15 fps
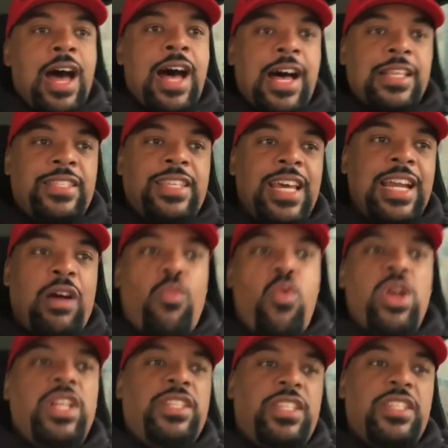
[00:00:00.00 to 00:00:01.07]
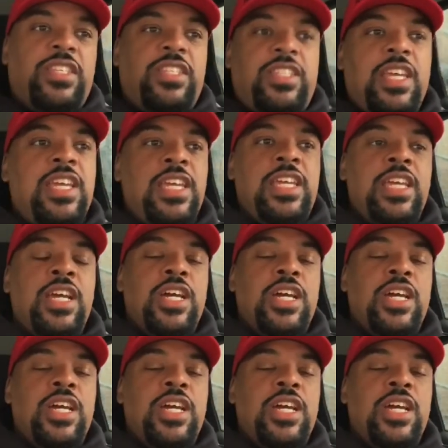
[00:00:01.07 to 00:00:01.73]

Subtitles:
I said I wanted to see